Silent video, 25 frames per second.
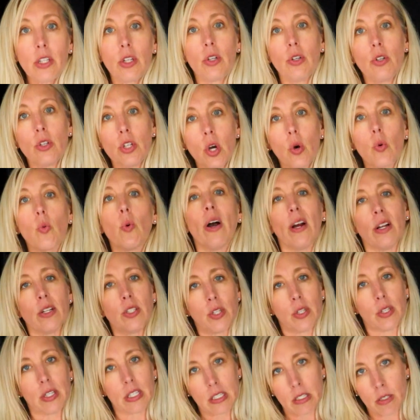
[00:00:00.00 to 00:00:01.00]
you know what
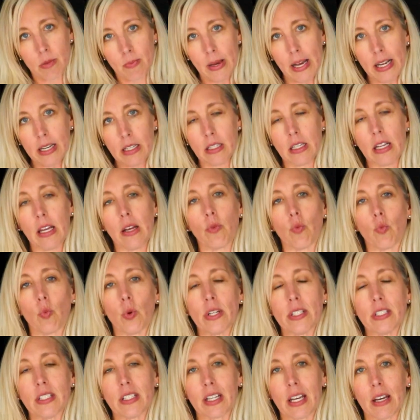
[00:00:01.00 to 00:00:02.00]
to expect and
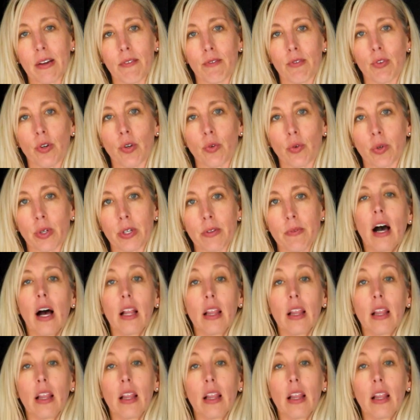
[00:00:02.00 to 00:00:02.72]
what to come forward.